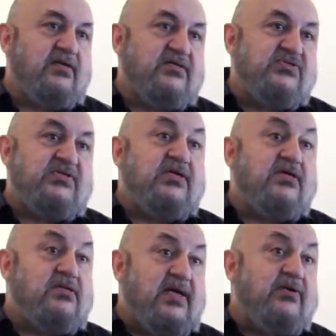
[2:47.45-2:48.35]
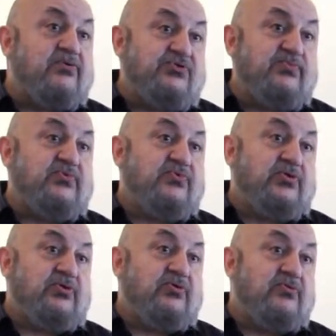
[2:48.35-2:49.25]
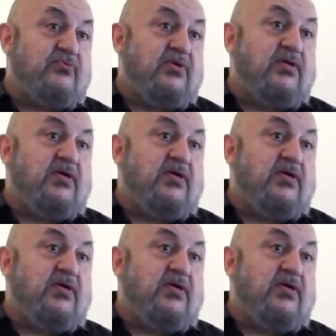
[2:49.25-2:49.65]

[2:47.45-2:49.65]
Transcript: an aesthetic language between you